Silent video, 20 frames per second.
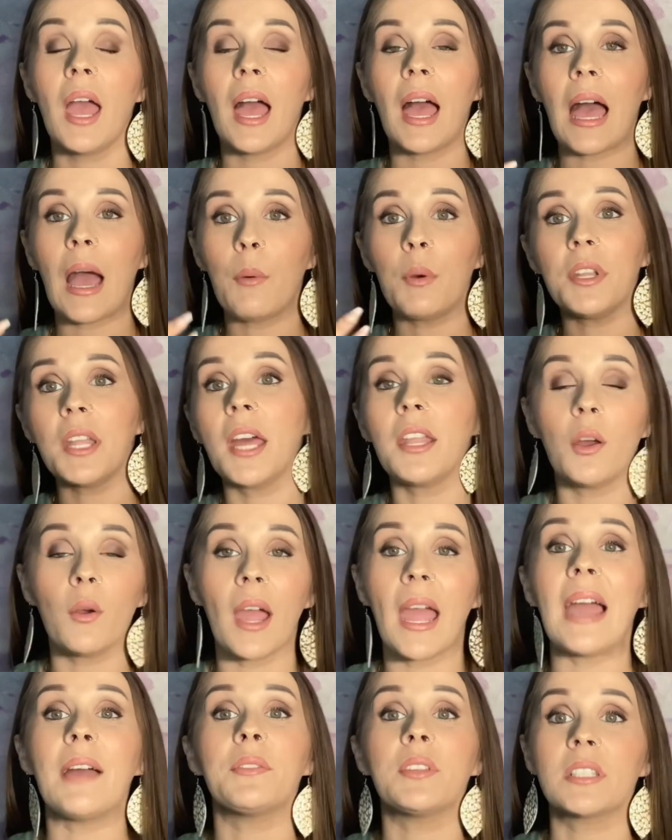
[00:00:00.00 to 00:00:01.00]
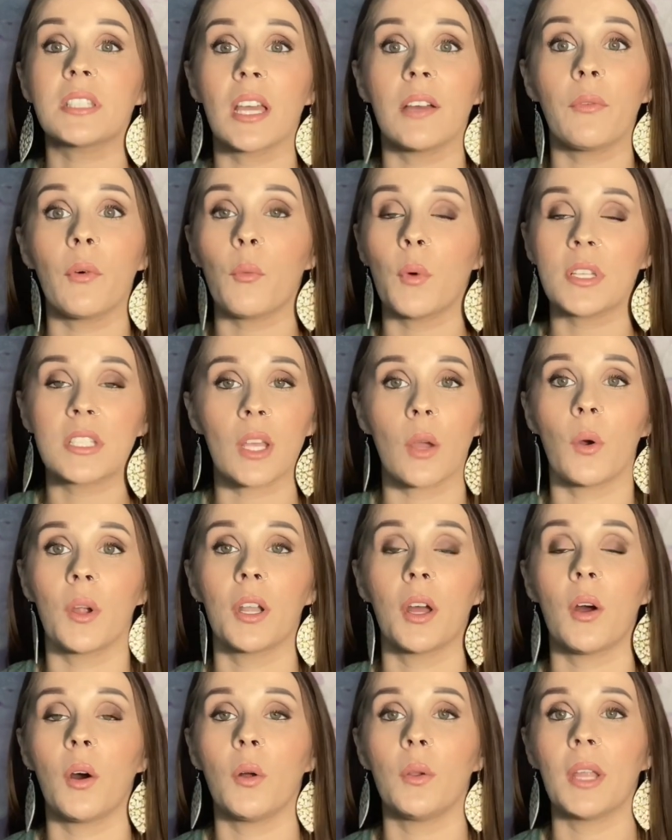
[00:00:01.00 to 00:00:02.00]
i would not know half the stuff of what's going
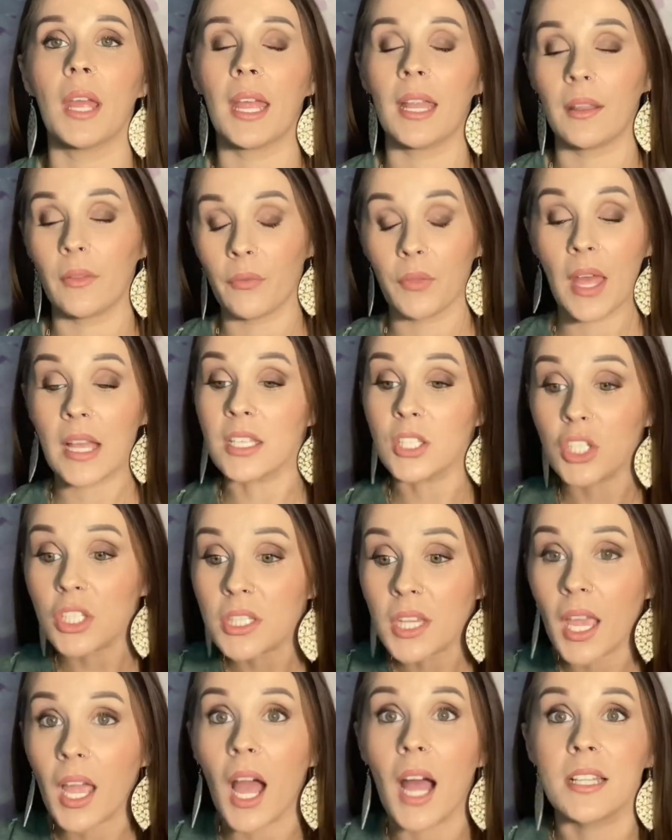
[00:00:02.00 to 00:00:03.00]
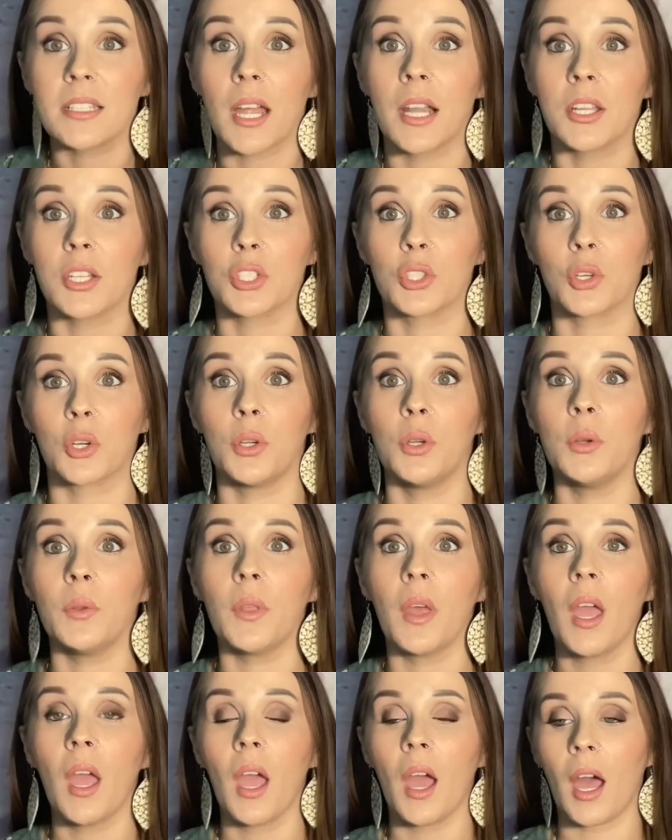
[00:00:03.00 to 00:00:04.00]
on and that's just the god's honest truth
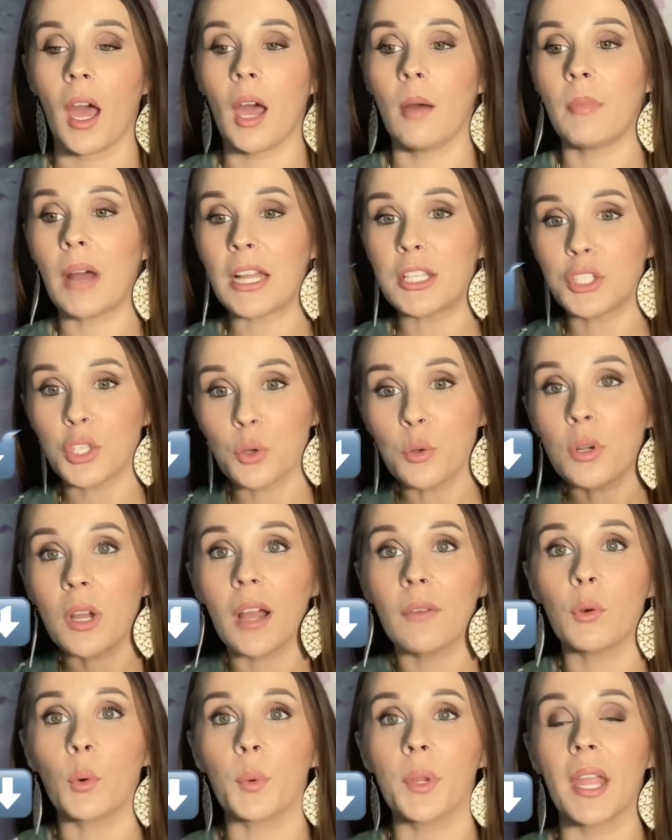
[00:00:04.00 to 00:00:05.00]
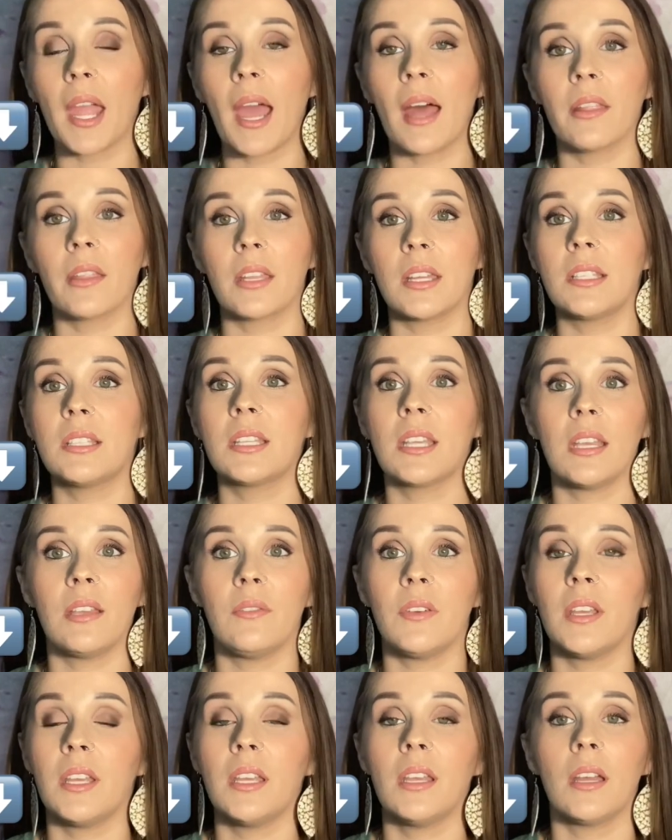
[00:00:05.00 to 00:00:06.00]
um, i do cover reality
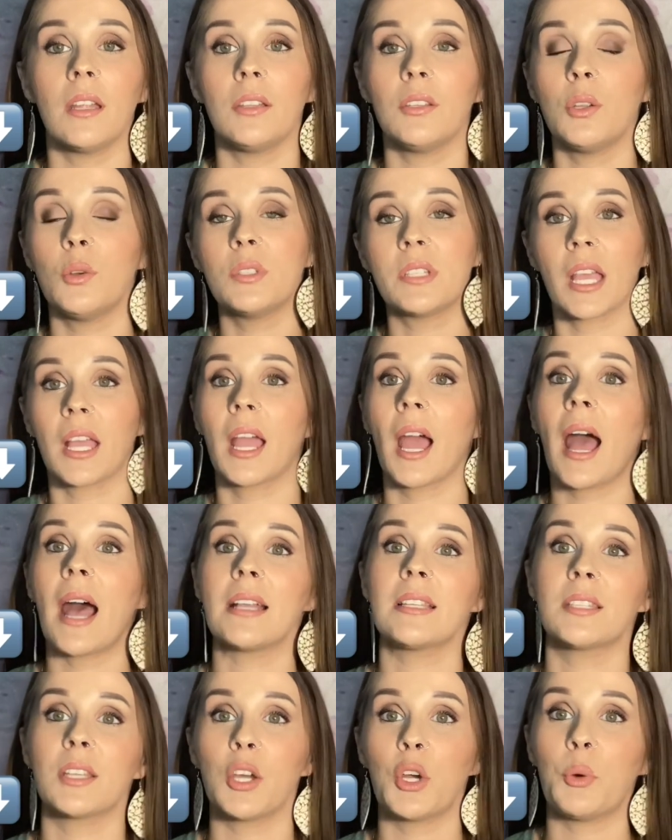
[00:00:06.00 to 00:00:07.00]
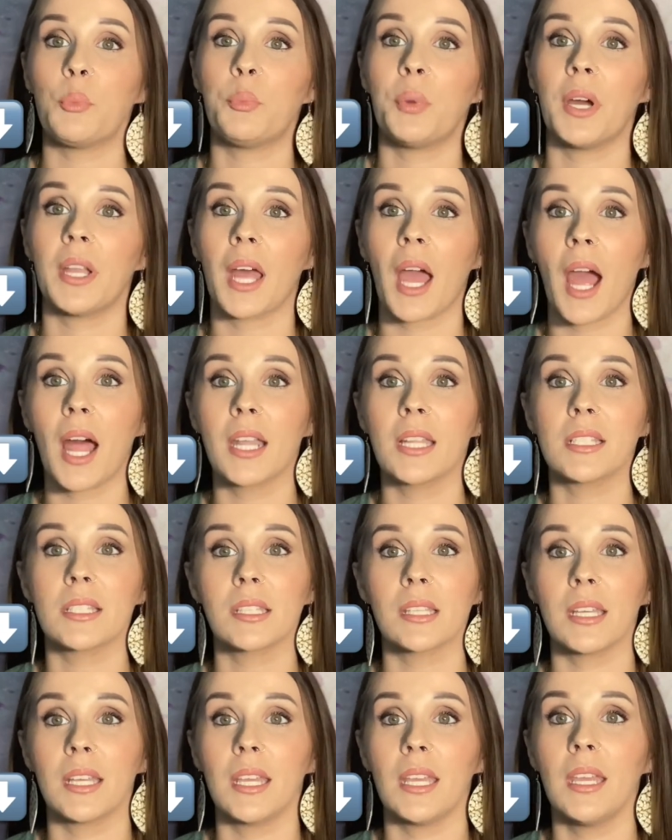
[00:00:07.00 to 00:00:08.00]
tv news and gossip but
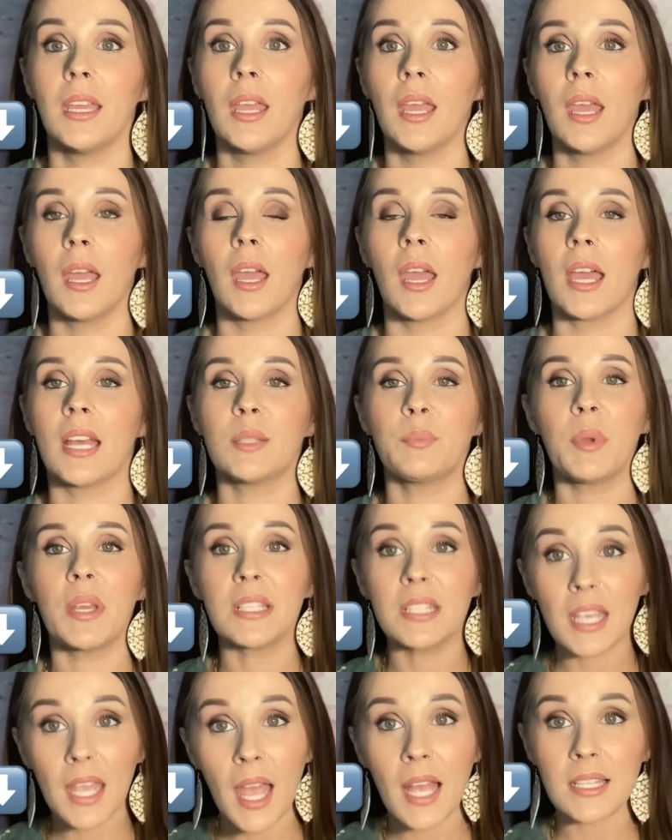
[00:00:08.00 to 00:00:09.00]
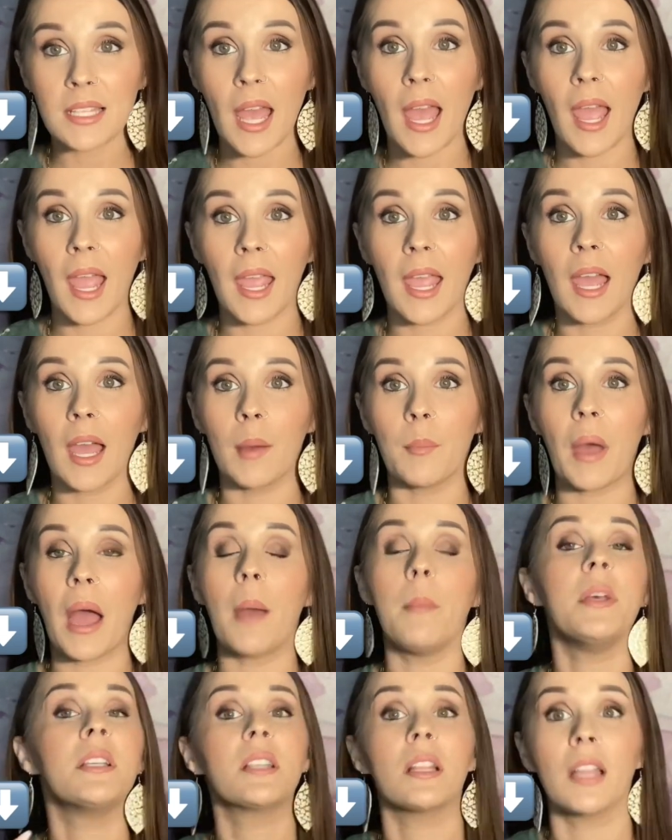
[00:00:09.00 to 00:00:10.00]
honestly as busy as I am, I
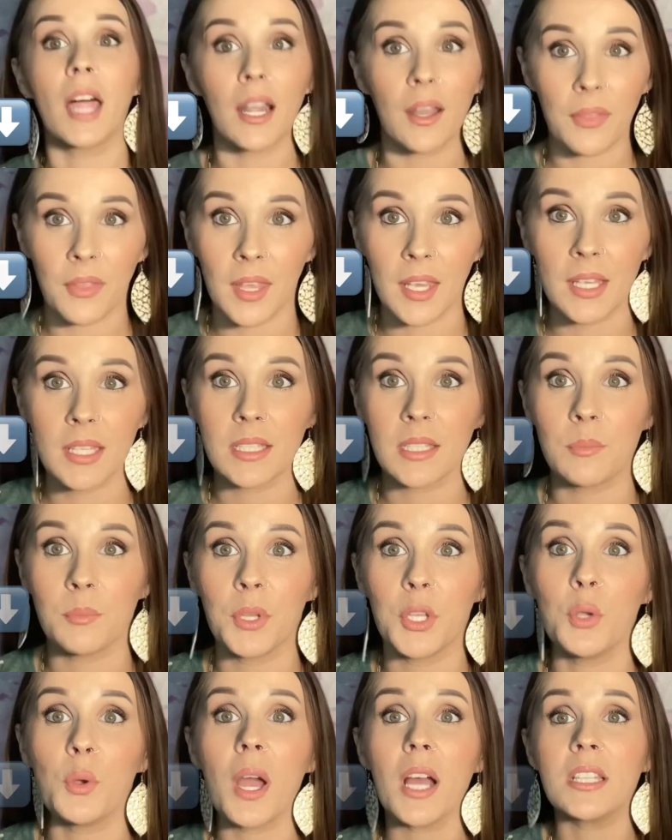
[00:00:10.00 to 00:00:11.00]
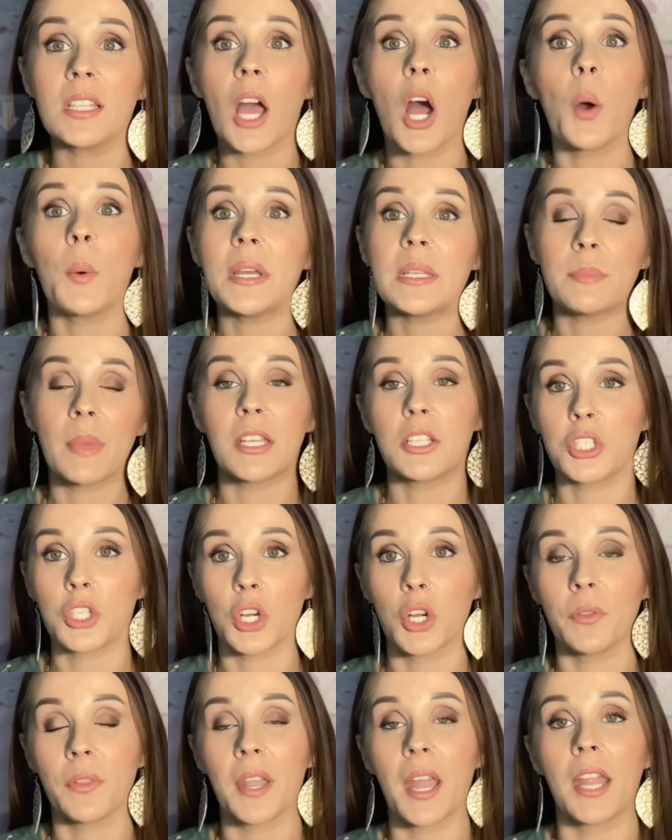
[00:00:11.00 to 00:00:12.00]
miss a lot of things, but you guys always make
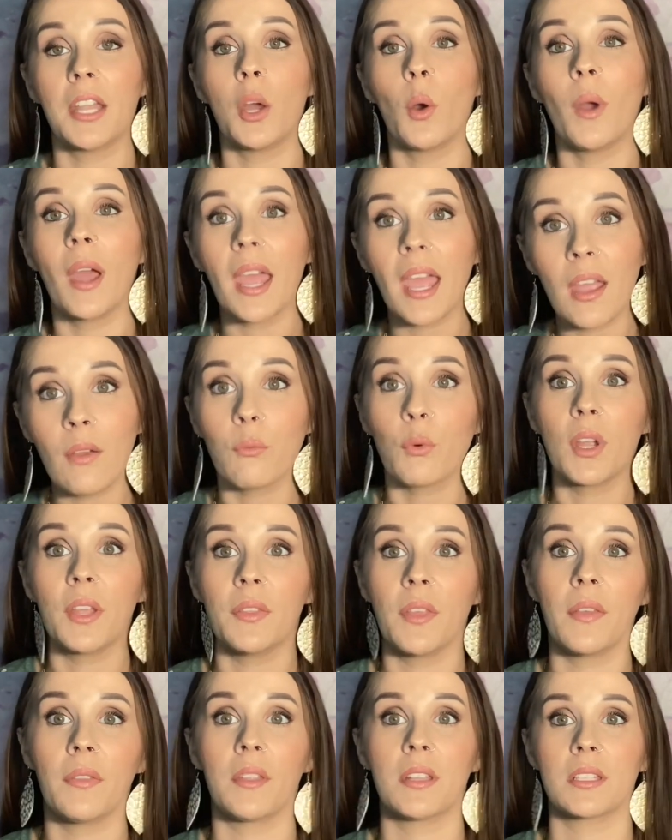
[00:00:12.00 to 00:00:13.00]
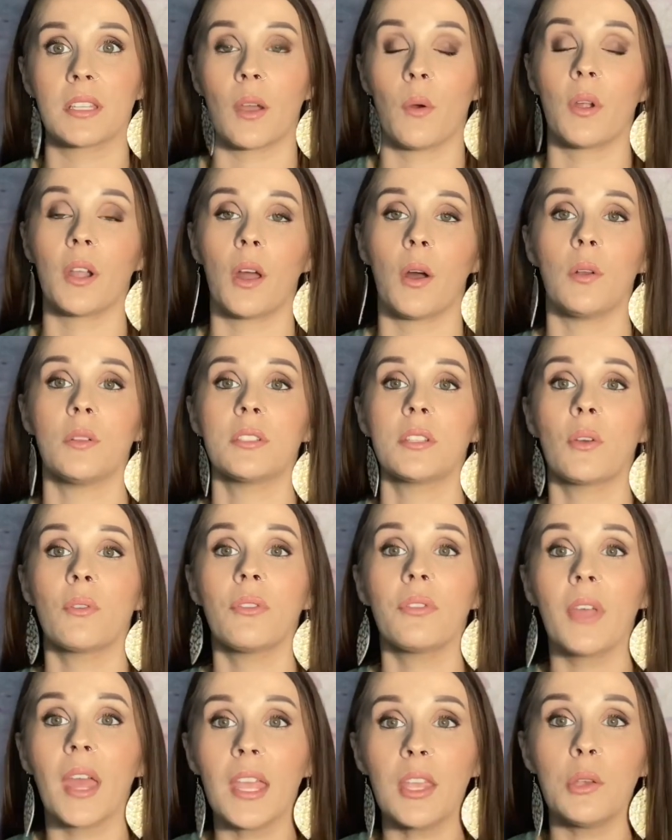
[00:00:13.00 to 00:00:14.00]
sure that I know everything that is going on. So
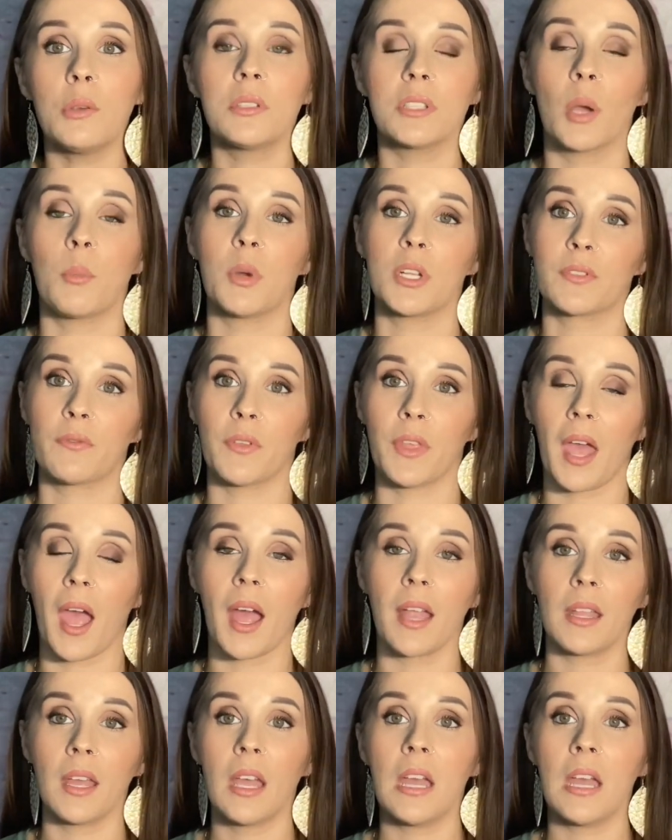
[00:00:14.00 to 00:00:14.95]
thank you so much for that.